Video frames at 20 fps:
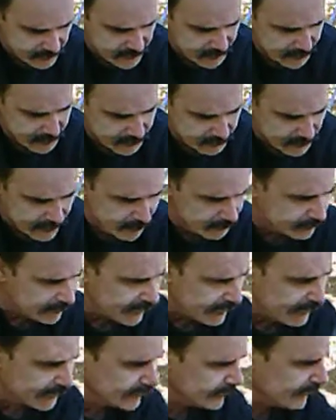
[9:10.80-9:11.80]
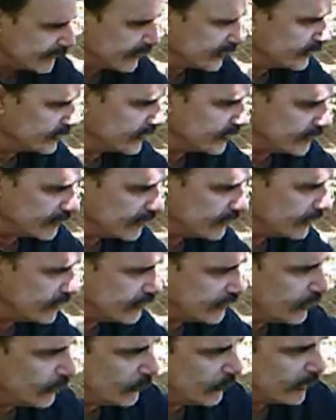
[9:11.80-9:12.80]
talk about backyards. And you
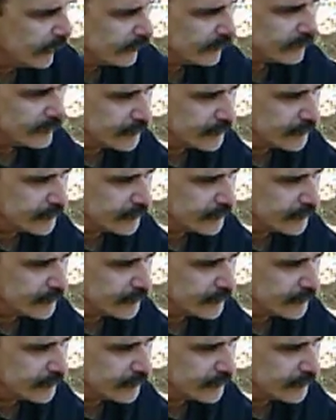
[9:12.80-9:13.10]
know what?